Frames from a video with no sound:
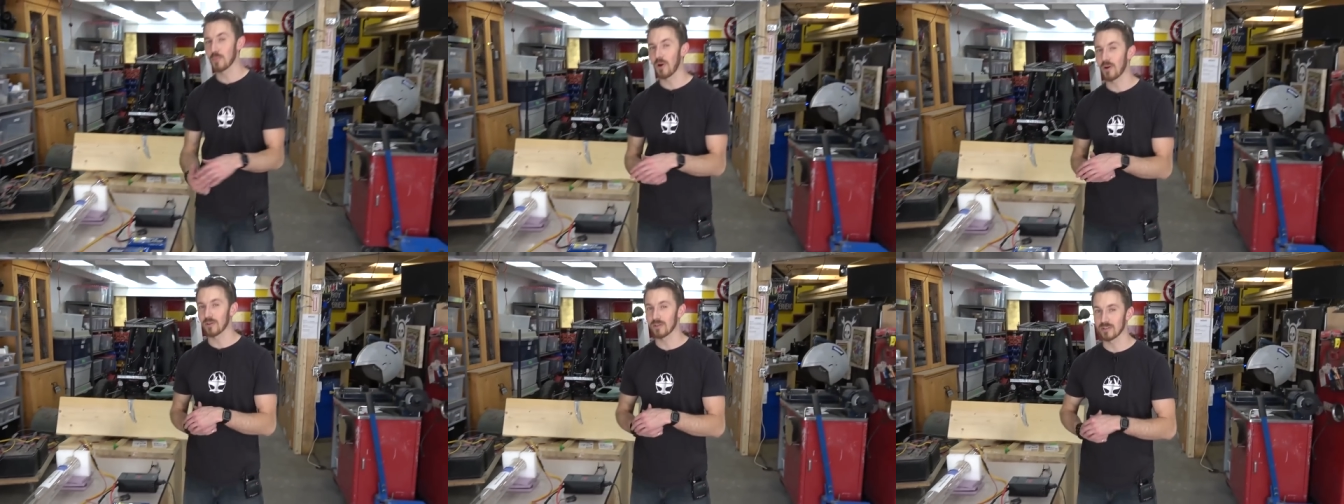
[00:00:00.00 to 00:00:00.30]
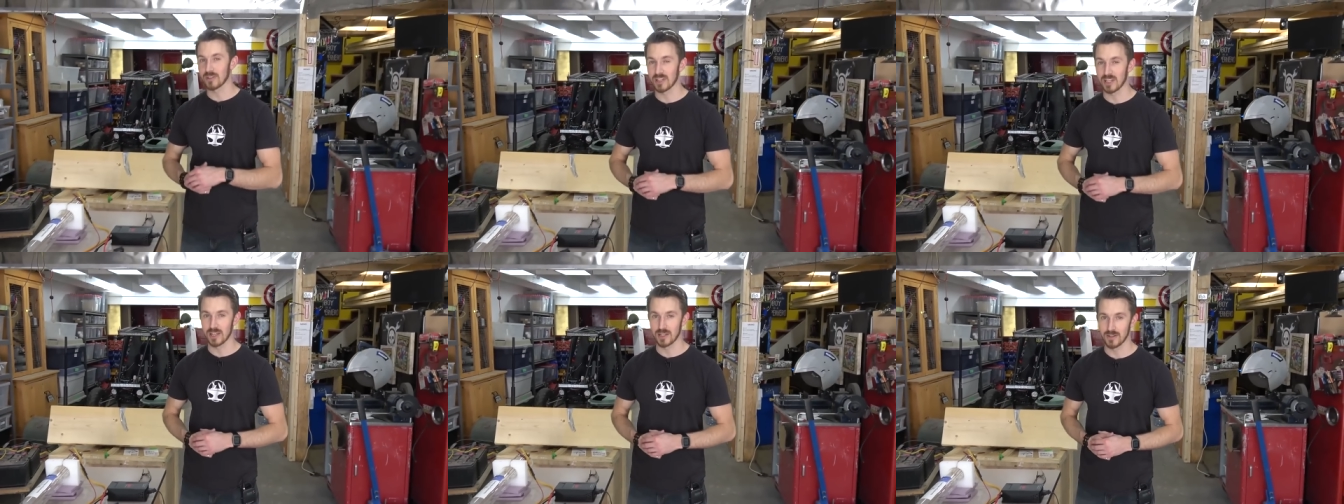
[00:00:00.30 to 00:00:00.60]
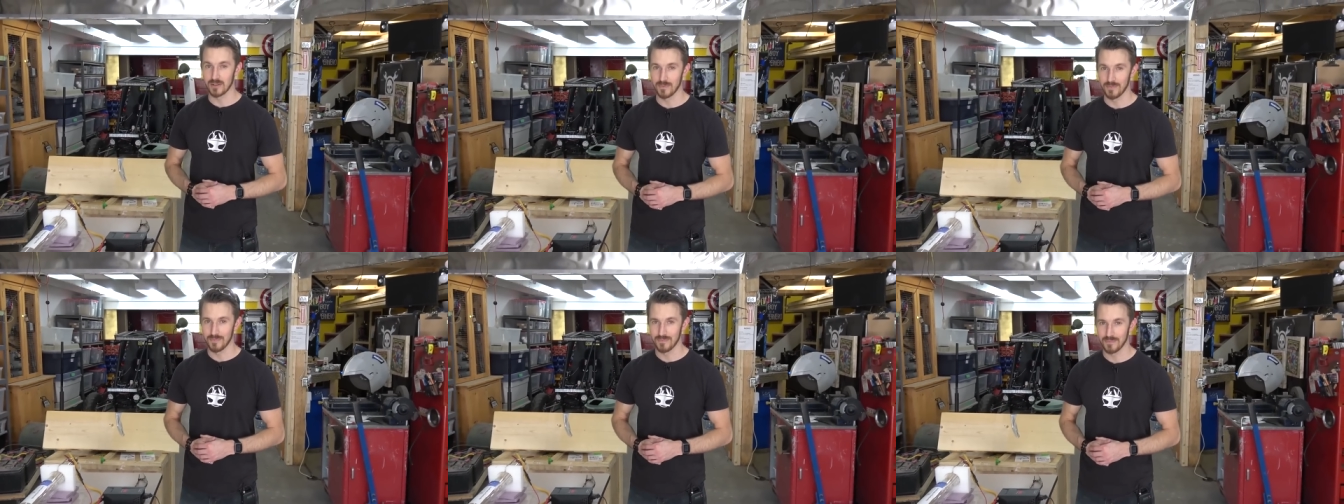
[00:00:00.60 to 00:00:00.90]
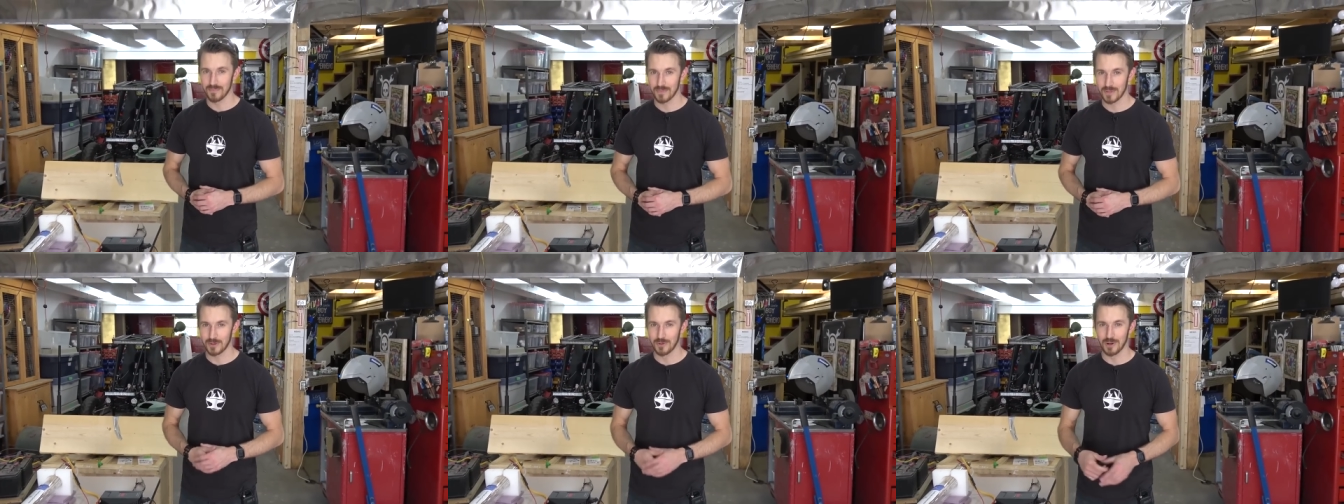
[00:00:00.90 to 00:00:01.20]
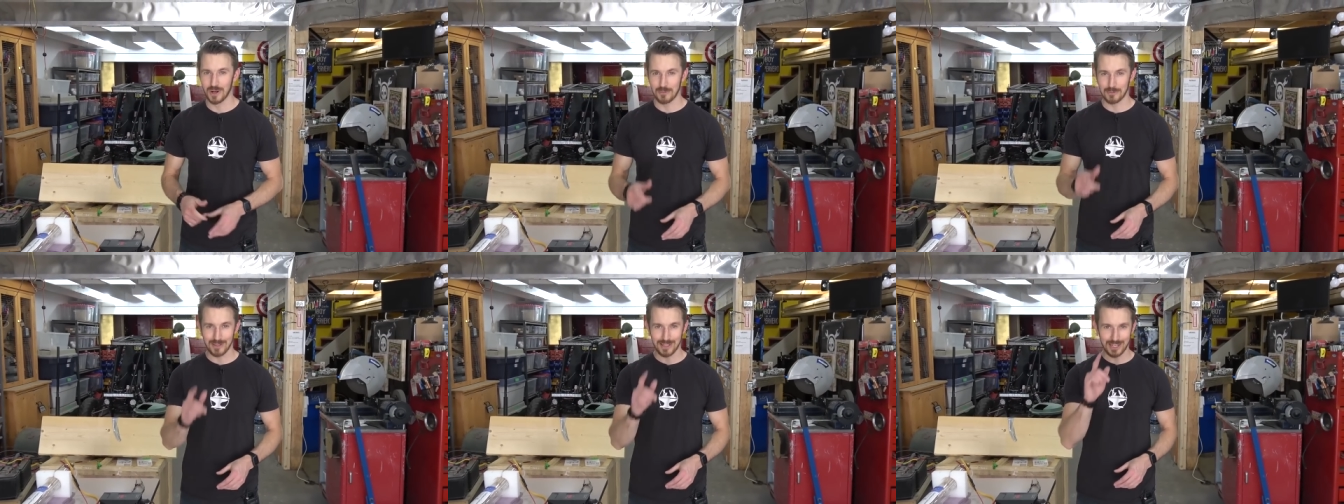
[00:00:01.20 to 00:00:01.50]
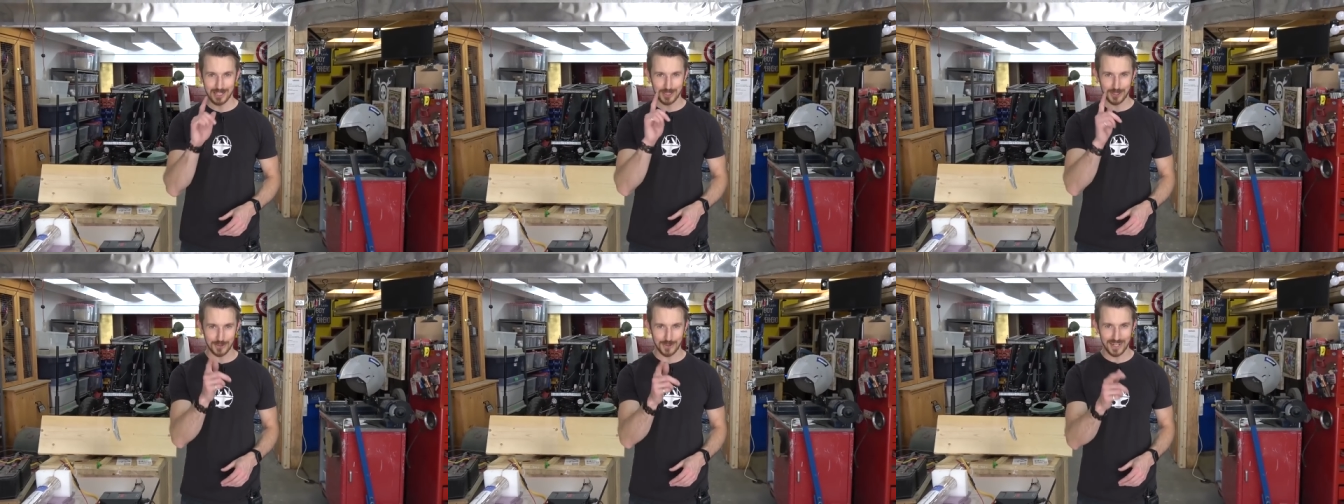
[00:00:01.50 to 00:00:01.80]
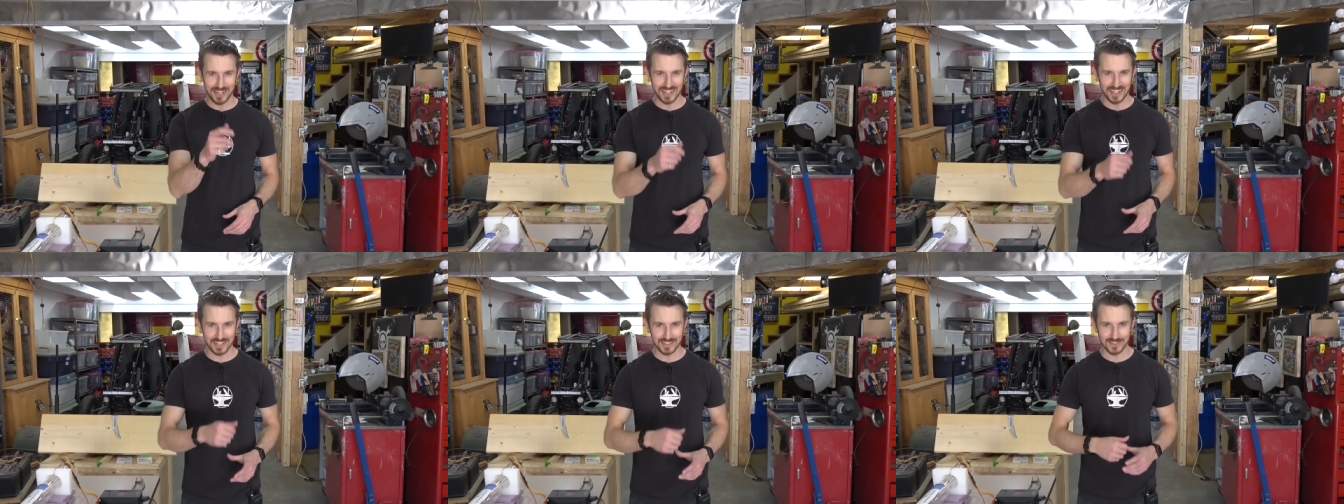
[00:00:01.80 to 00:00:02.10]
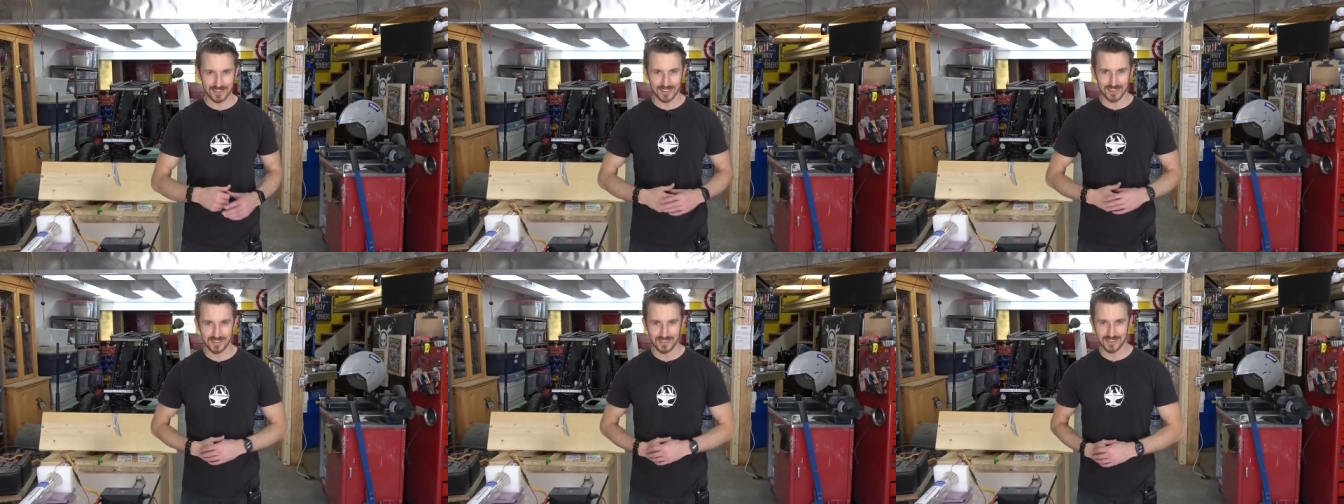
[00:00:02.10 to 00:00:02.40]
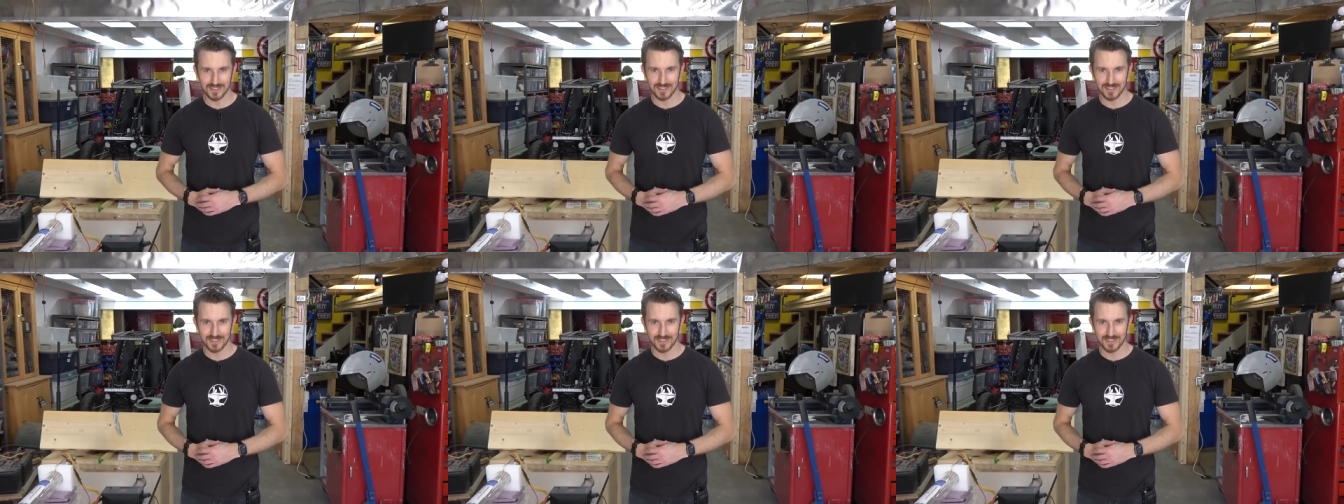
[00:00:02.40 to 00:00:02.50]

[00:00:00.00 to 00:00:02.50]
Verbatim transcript: particle cannon? Well, I'm glad you asked.